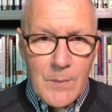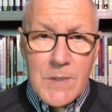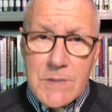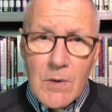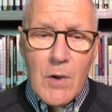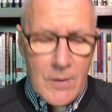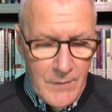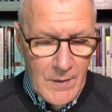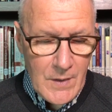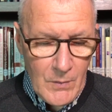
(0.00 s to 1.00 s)
Be strong and
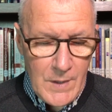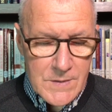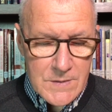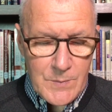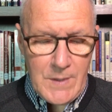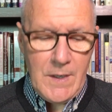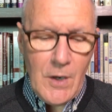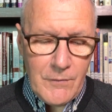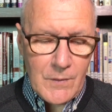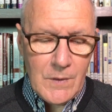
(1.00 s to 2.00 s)
very courageous. Be
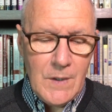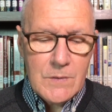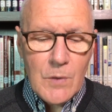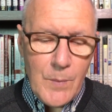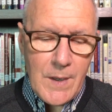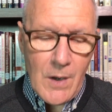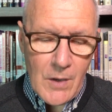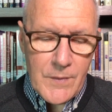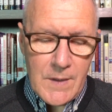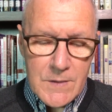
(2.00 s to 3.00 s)
careful to obey
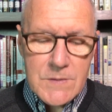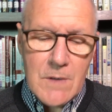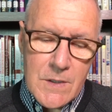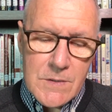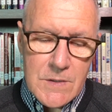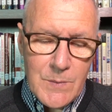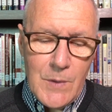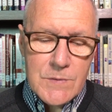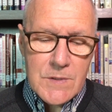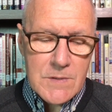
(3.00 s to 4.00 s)
all the instructions
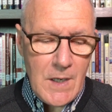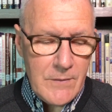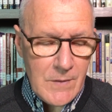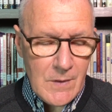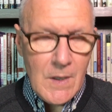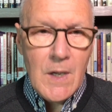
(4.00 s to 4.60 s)
Moses gave you.